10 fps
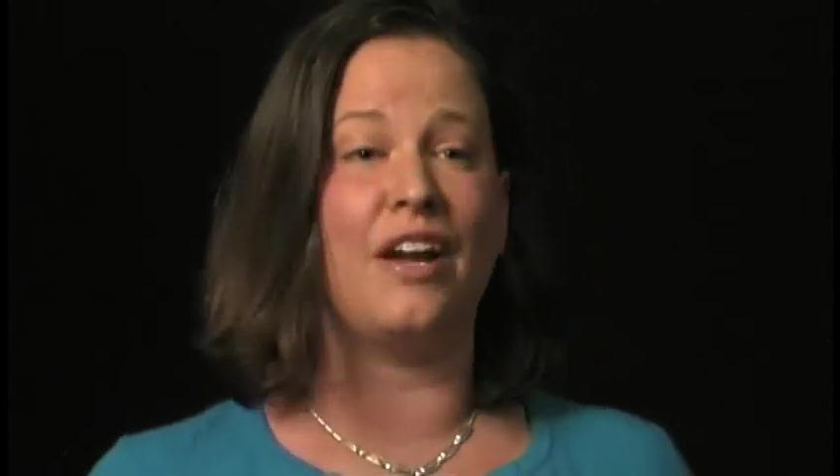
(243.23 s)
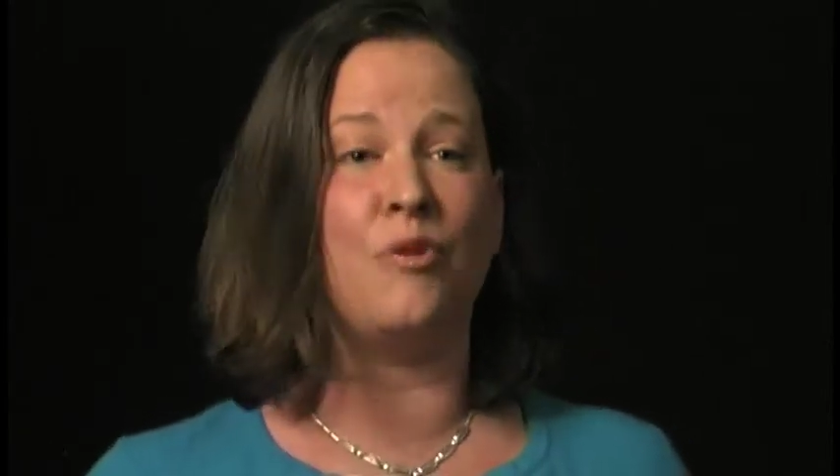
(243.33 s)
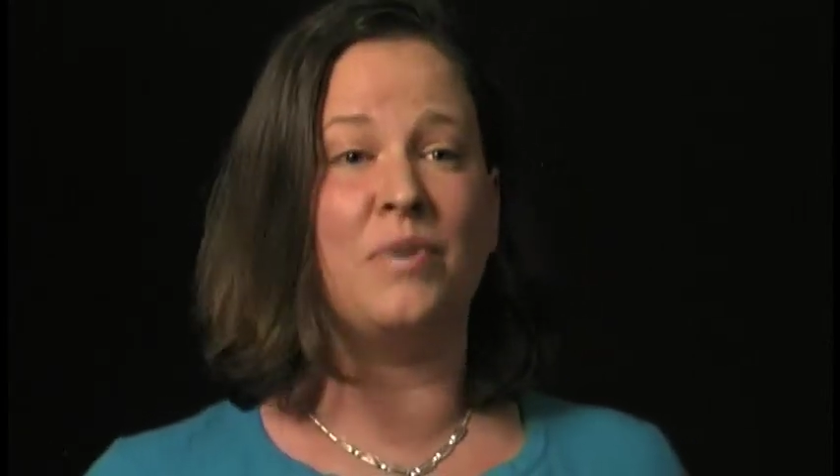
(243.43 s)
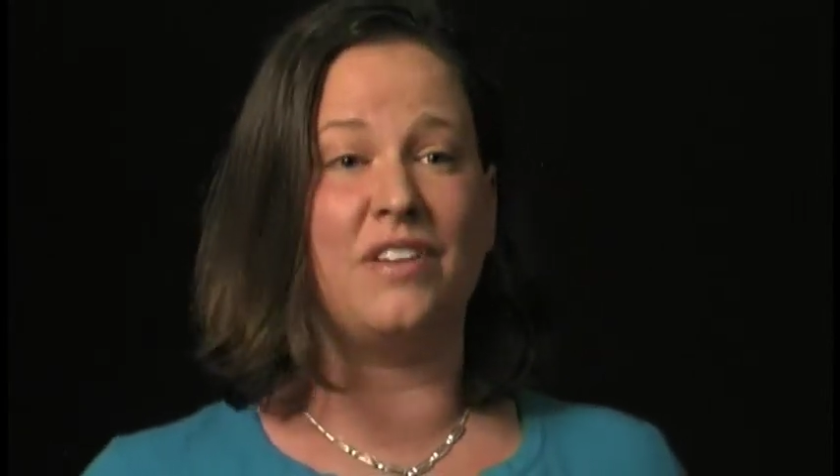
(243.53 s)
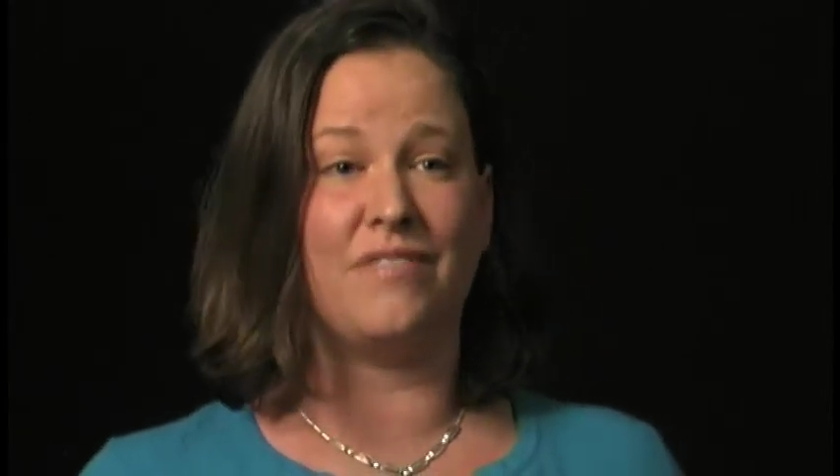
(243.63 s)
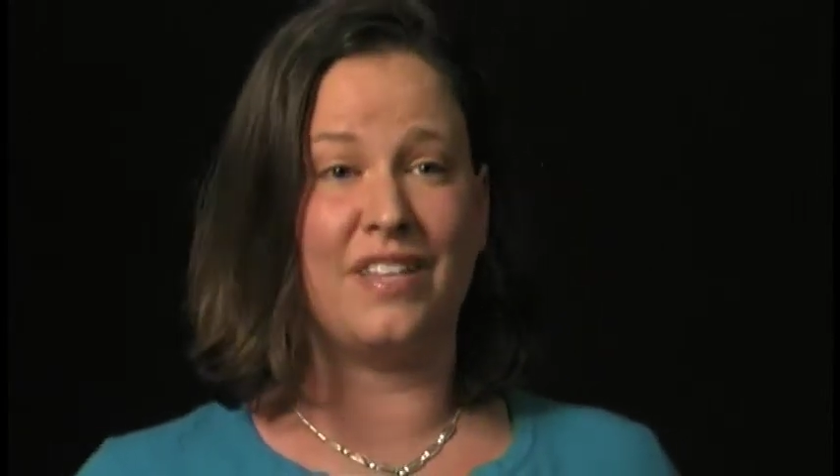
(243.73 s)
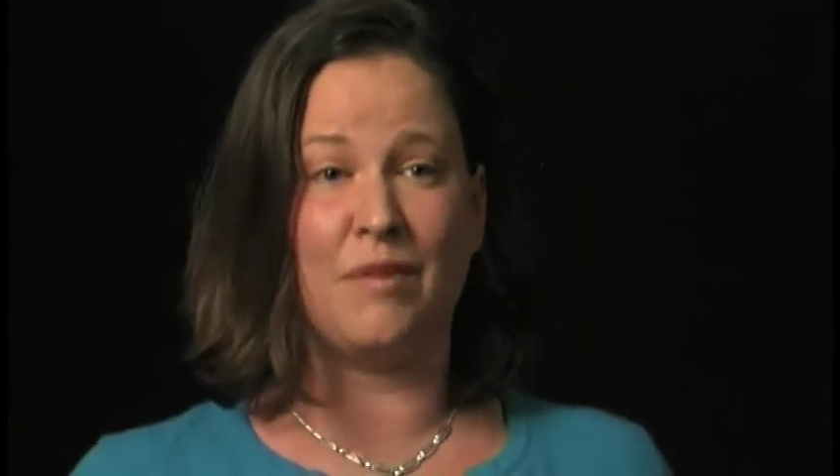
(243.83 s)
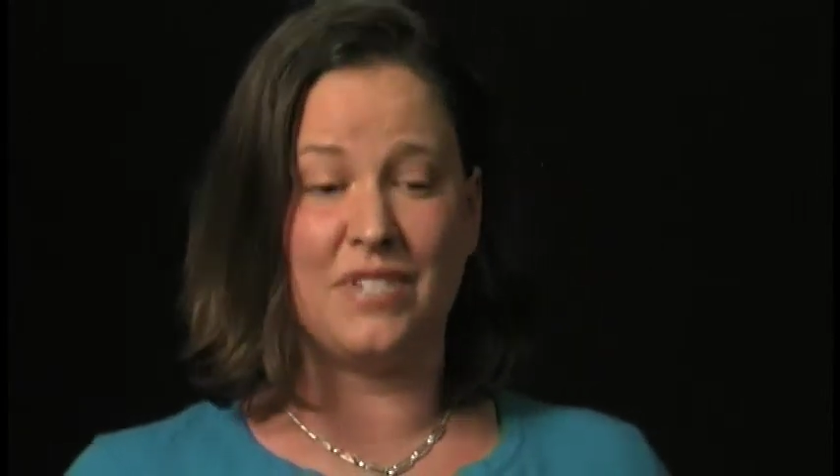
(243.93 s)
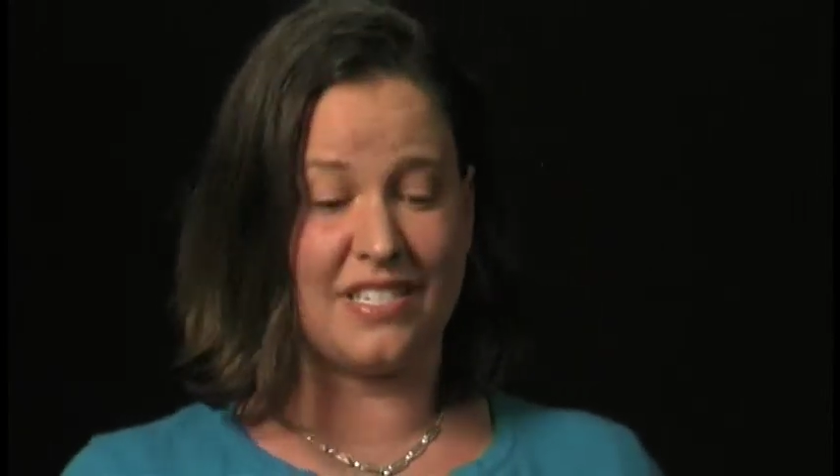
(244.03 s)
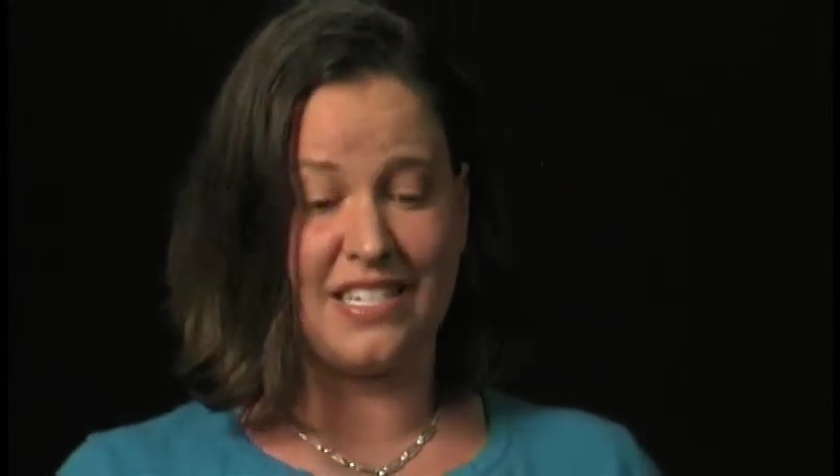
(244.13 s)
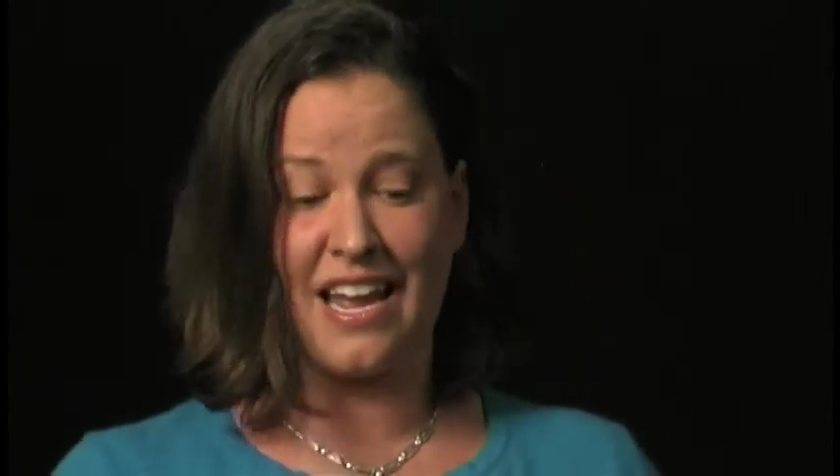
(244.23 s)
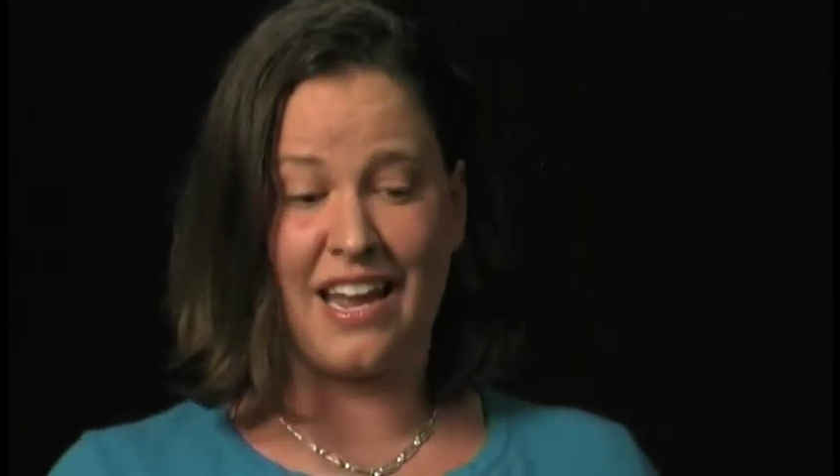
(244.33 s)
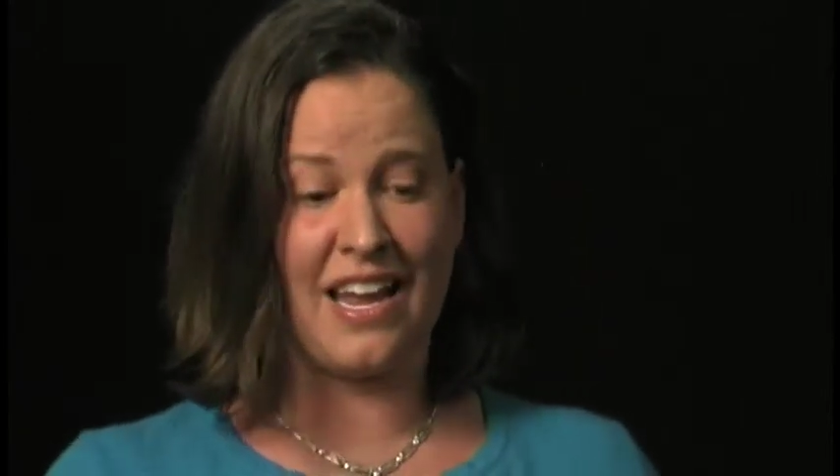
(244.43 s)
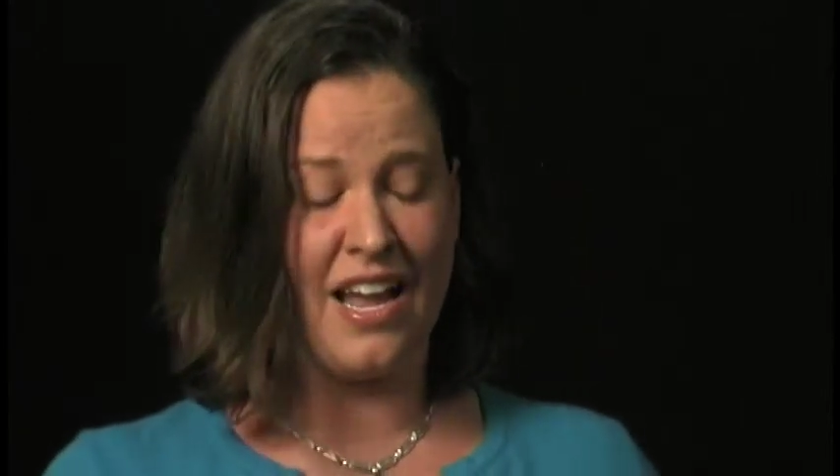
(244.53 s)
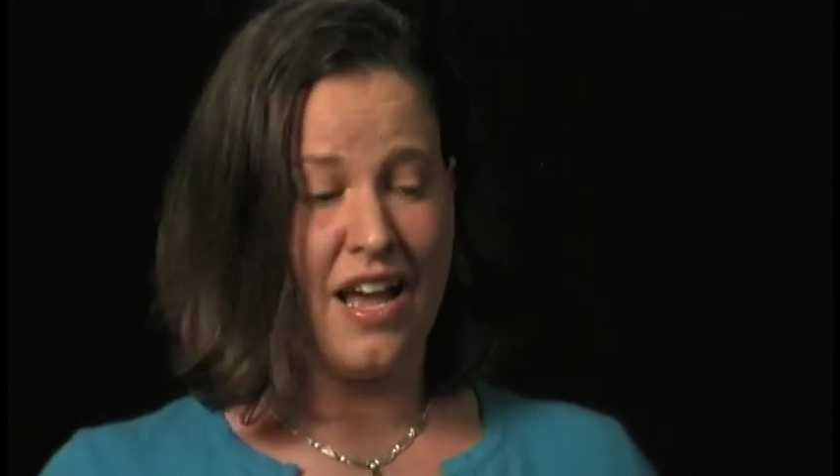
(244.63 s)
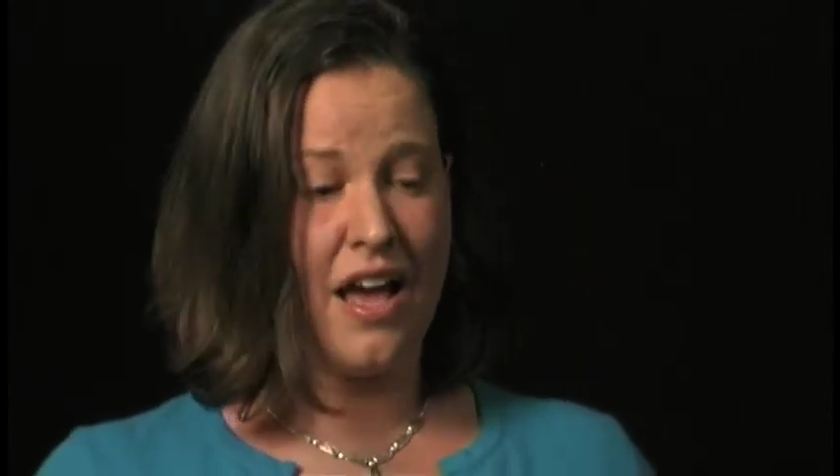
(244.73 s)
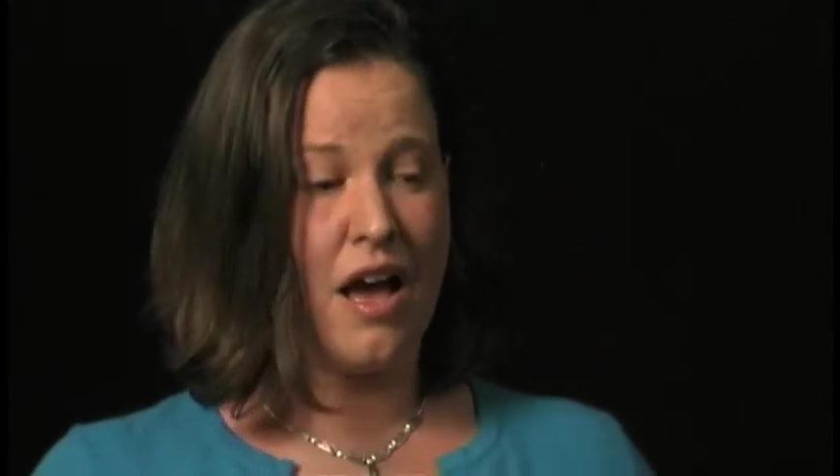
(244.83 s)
eye-opening for them to say,